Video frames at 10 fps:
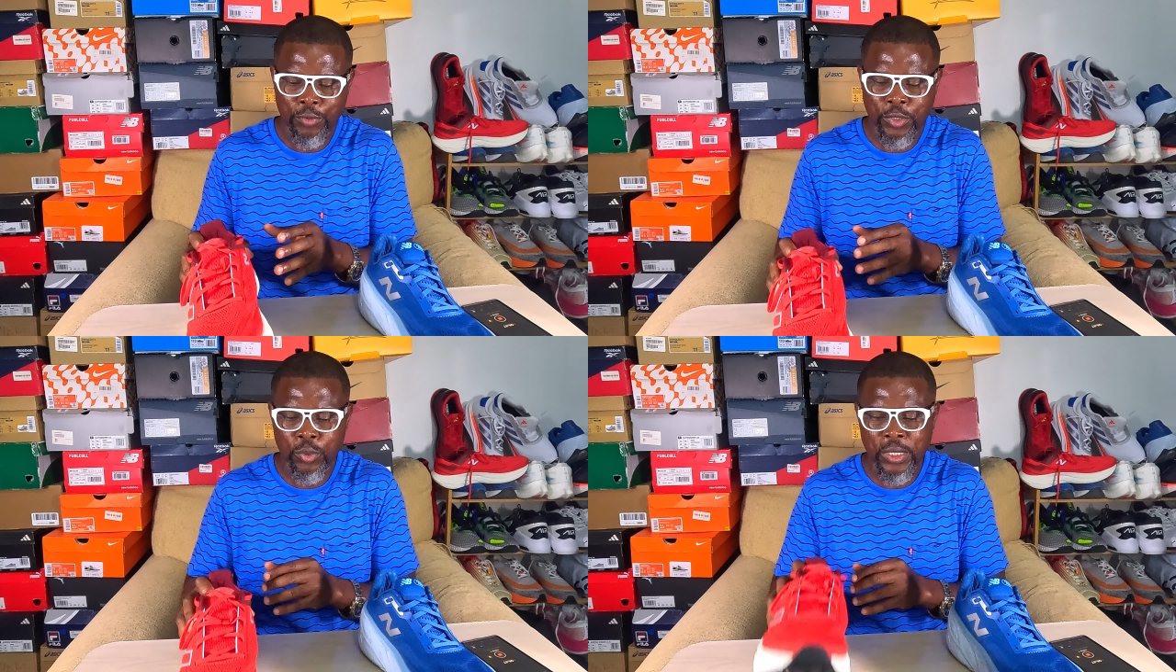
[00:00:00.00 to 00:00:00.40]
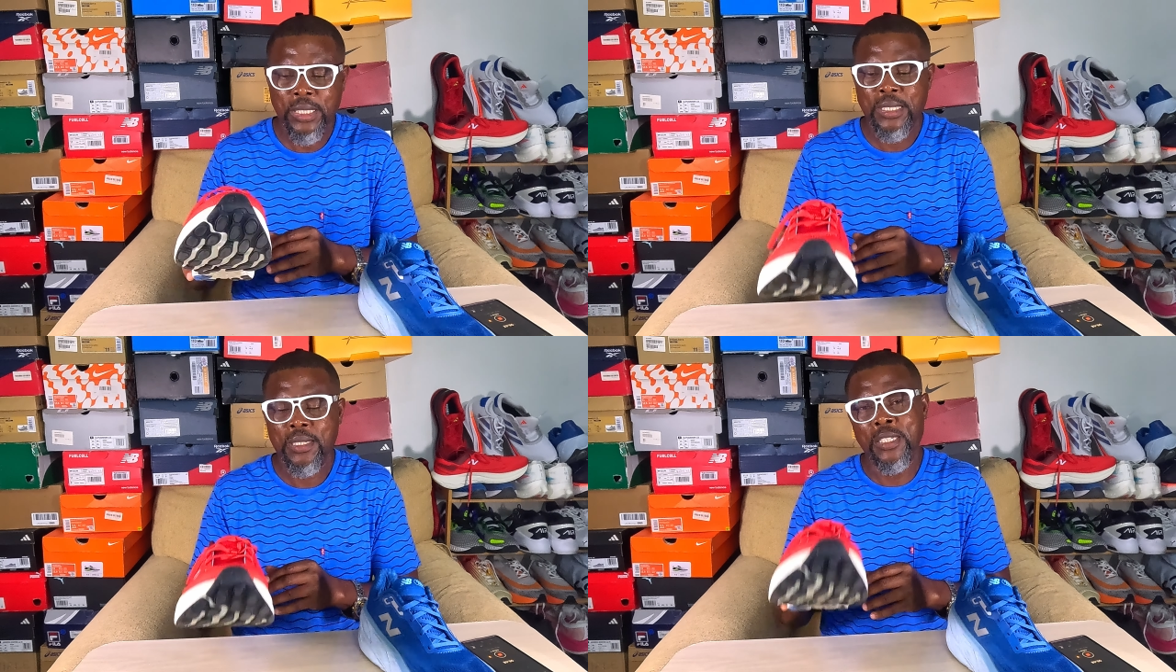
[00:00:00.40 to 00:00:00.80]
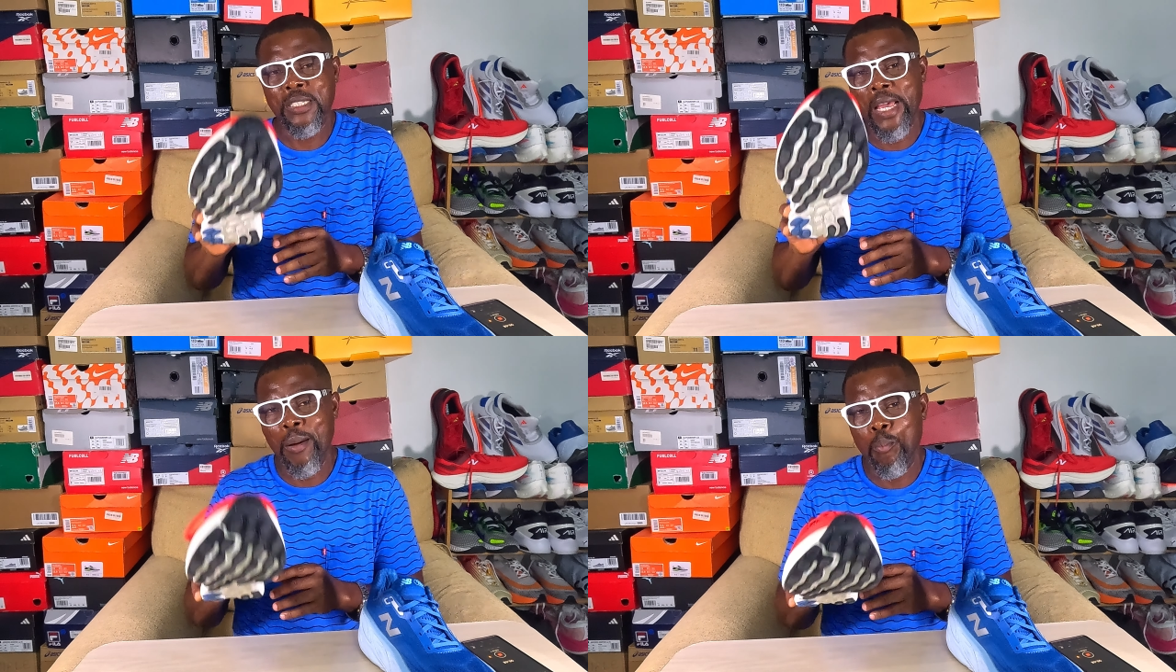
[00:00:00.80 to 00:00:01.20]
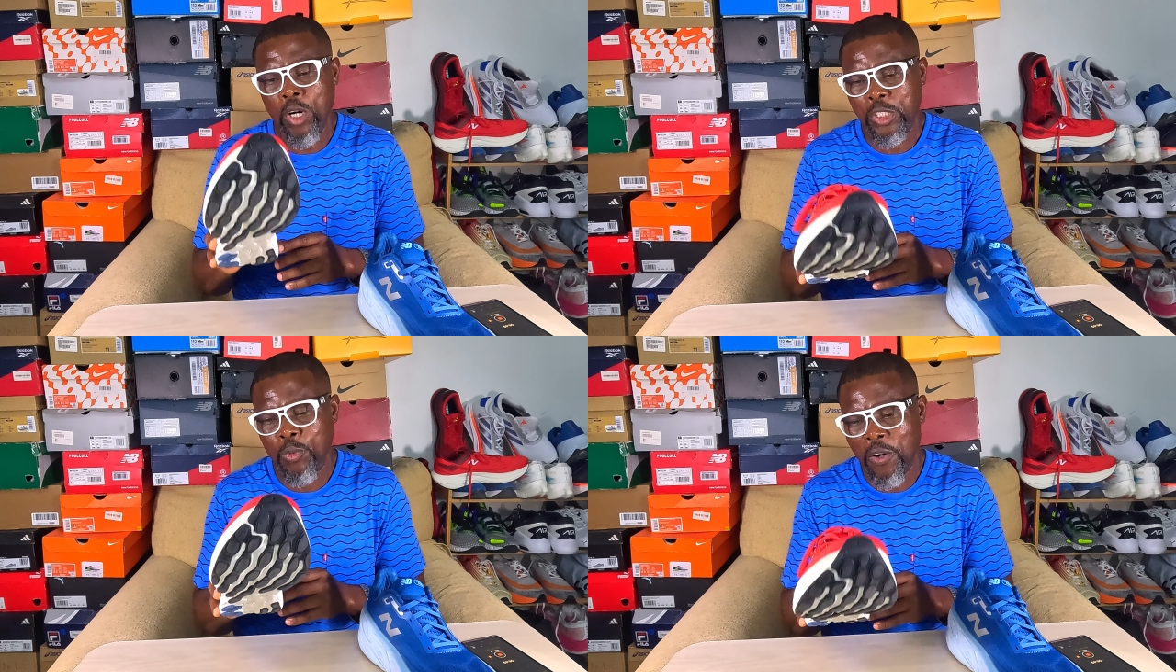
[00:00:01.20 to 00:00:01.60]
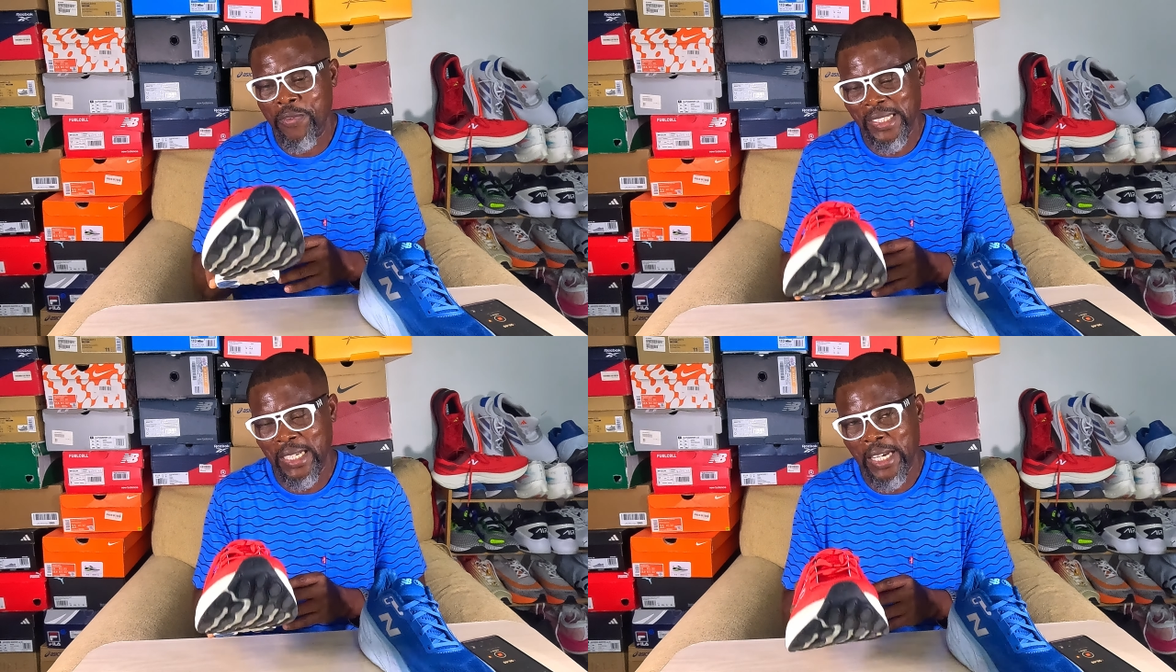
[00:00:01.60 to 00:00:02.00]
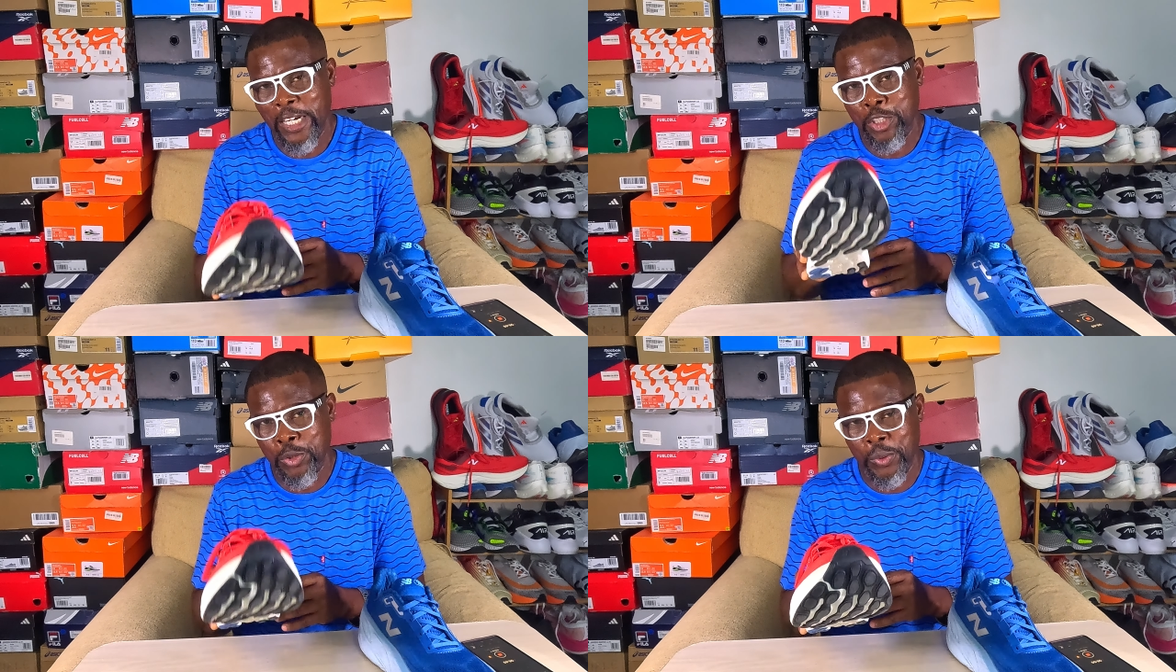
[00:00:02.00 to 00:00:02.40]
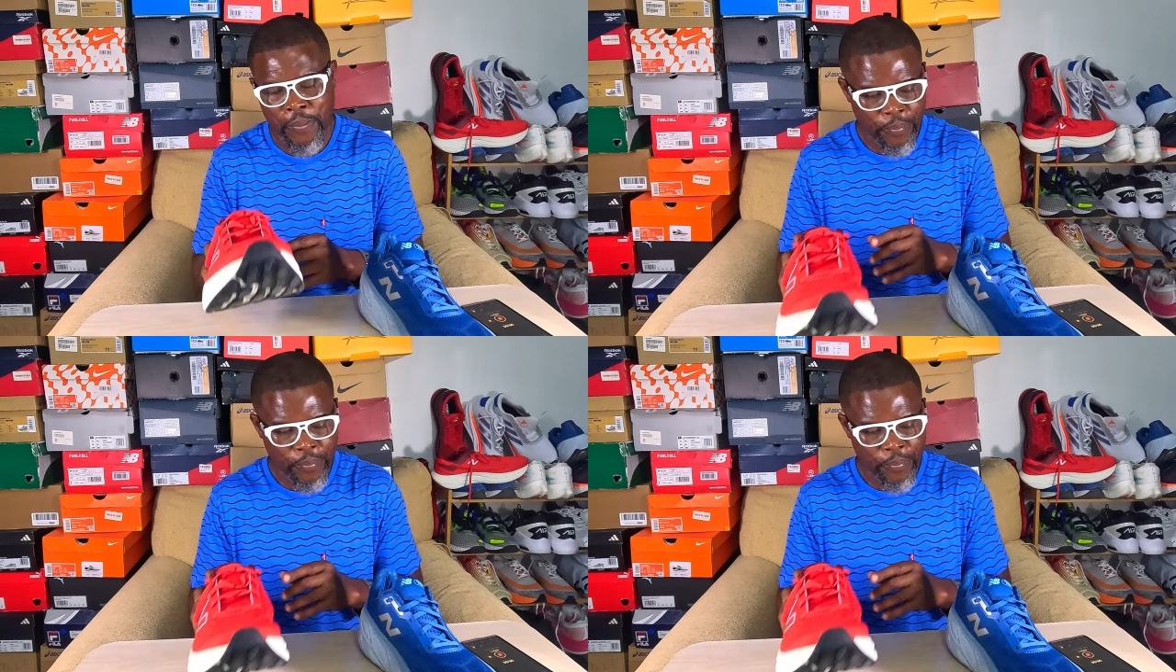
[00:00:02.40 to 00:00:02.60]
So this is a much more versatile shoe.